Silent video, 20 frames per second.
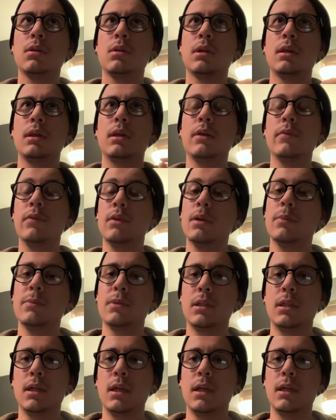give it up to
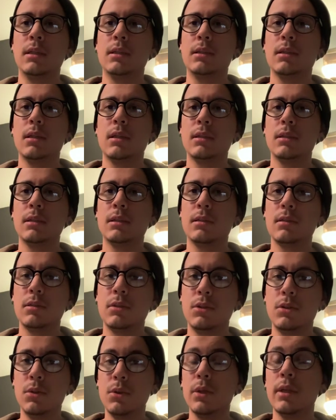God,
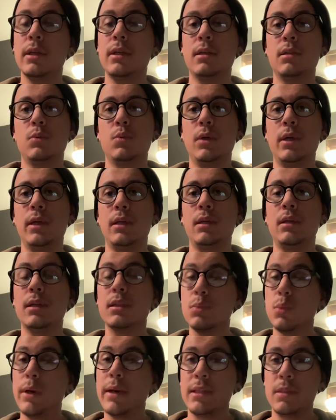do it His way. His
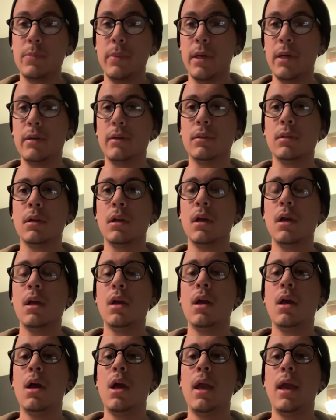way is better,
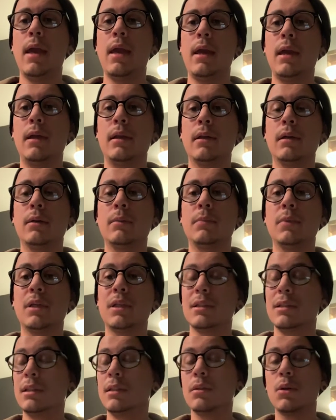and
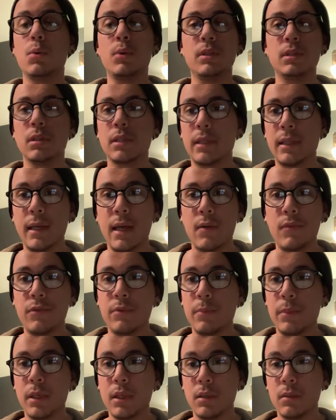because He's always looking out for
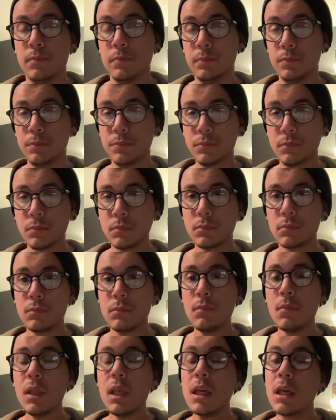me.
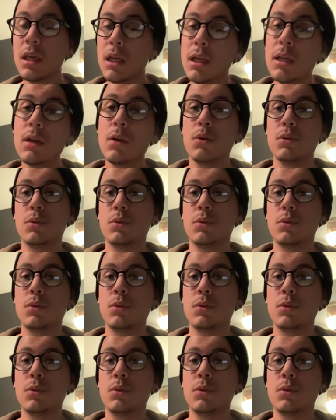He knows